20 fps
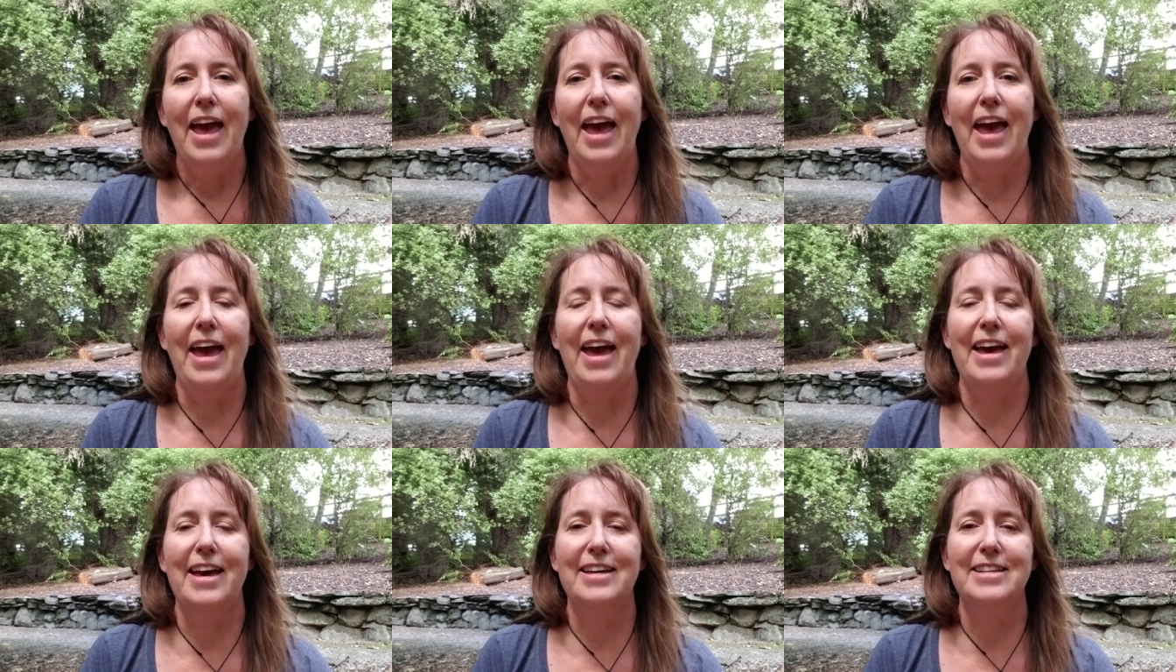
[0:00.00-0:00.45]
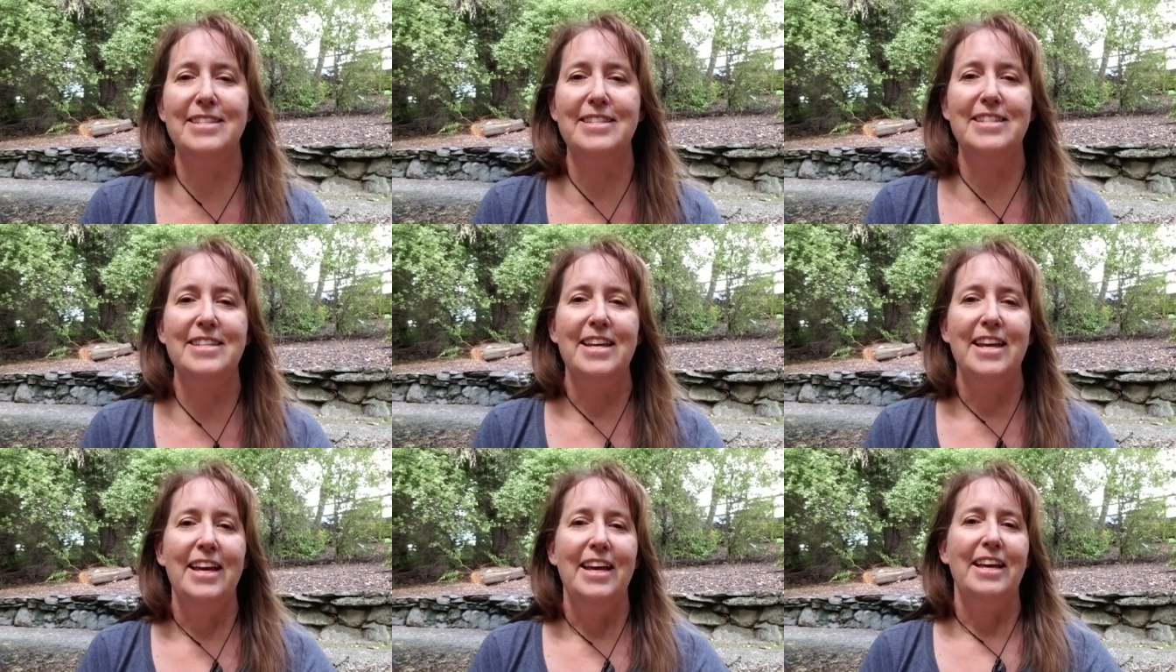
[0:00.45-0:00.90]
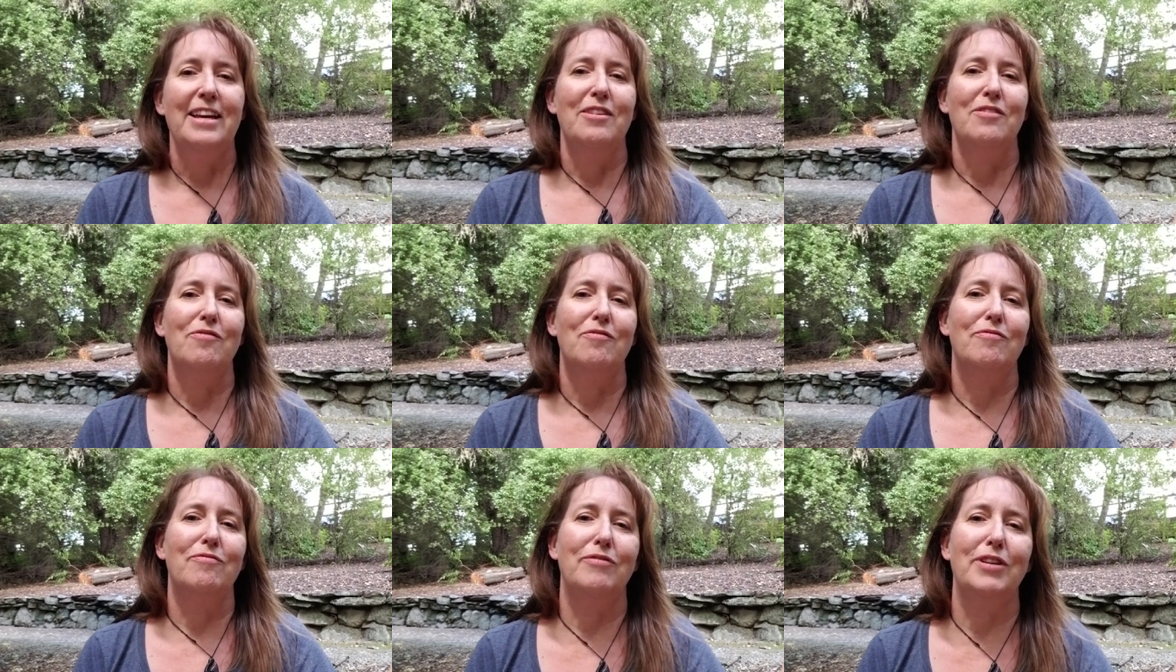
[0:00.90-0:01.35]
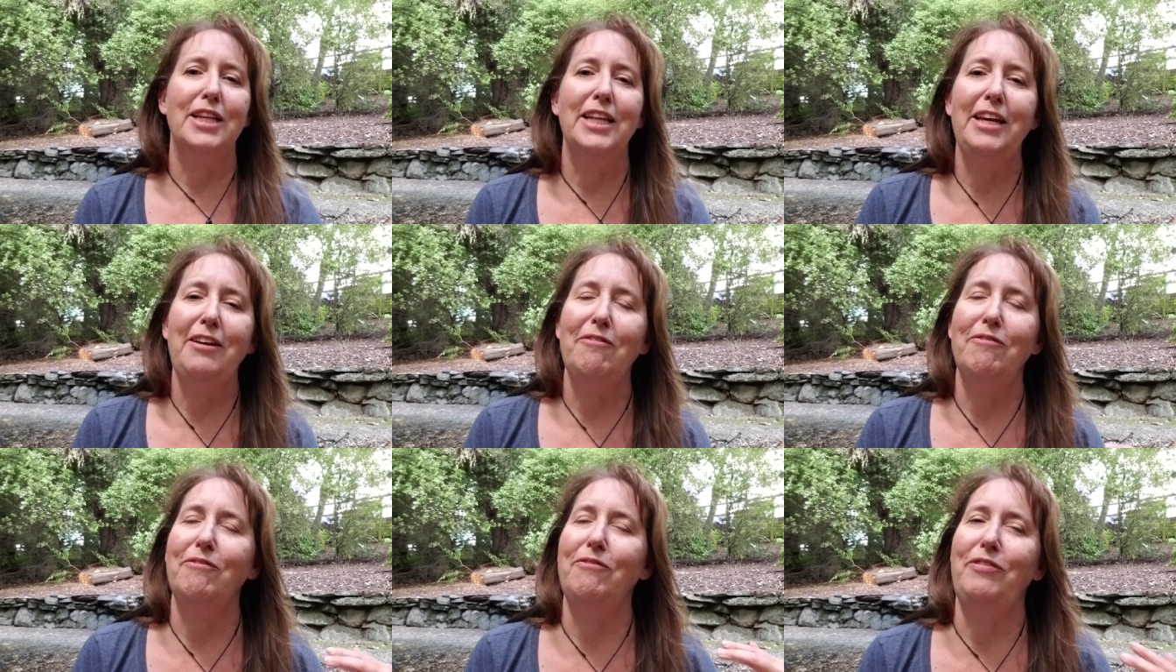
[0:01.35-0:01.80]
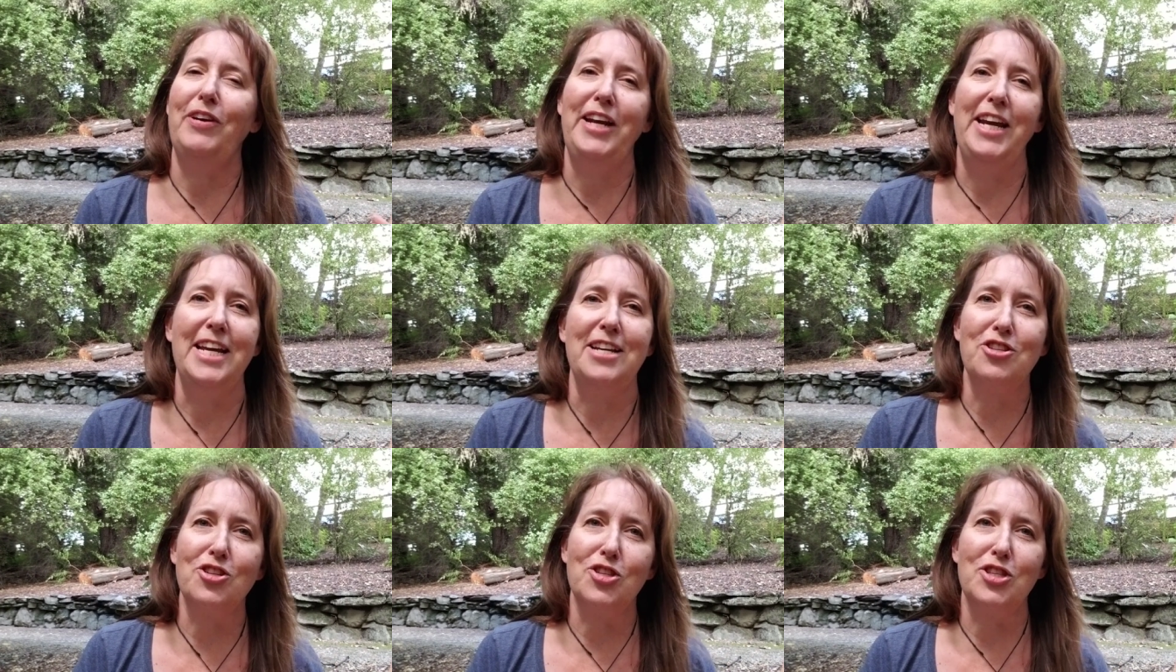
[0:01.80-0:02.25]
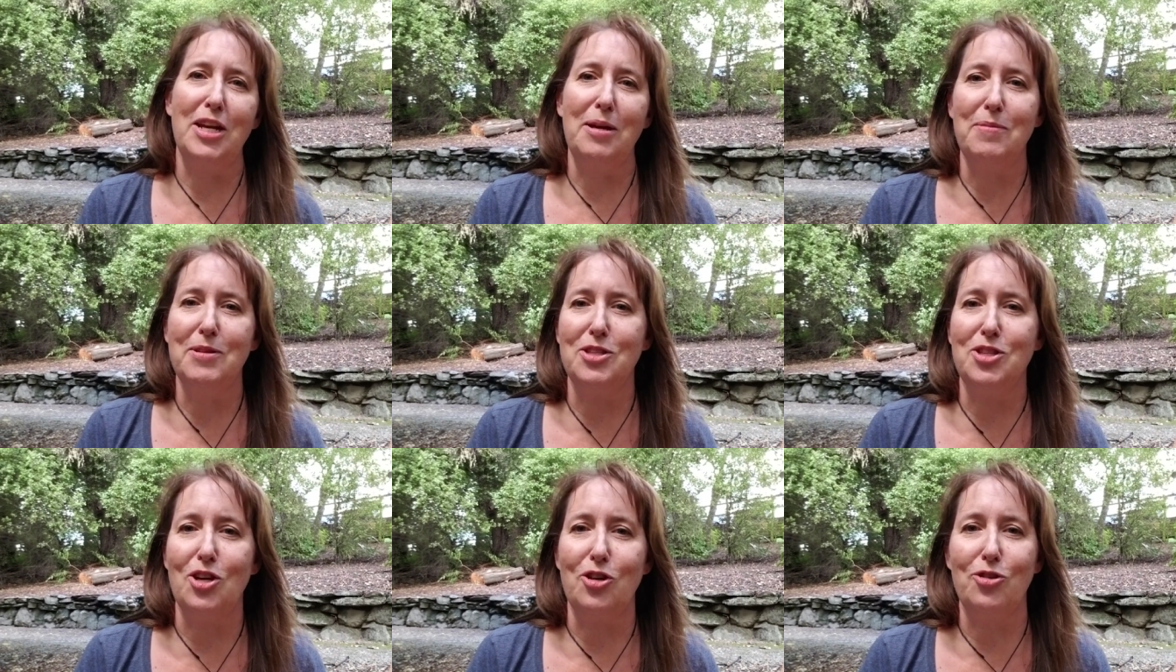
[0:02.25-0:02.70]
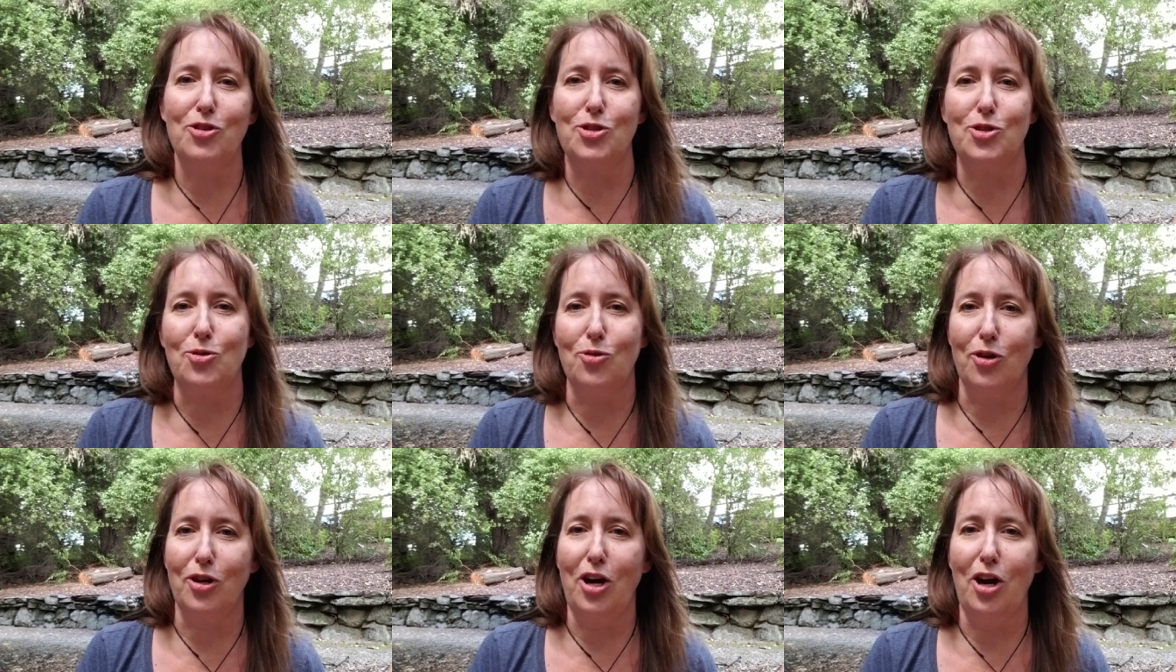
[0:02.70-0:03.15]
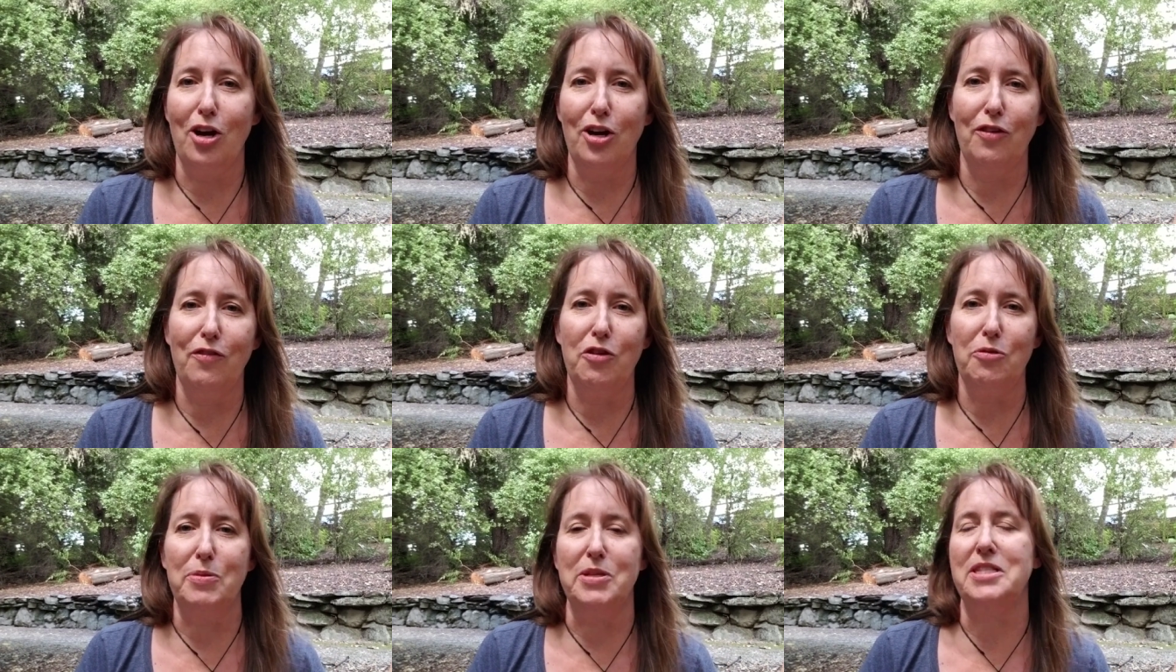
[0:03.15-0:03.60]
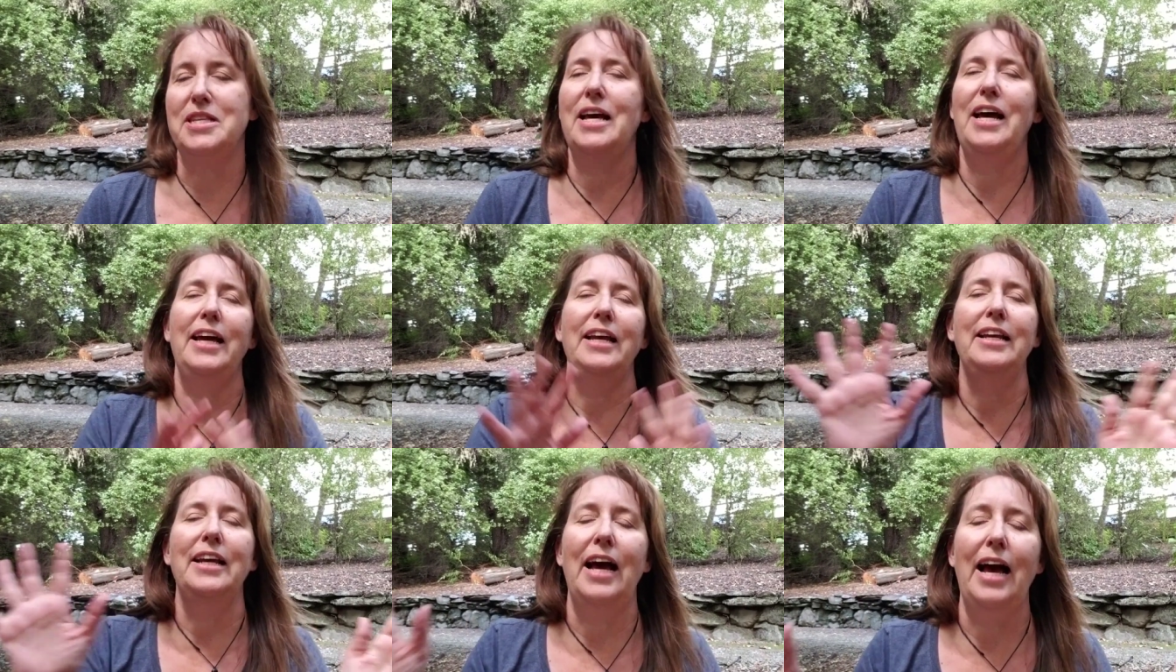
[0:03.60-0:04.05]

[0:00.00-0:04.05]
And really, financial statements are the scorecard of your business.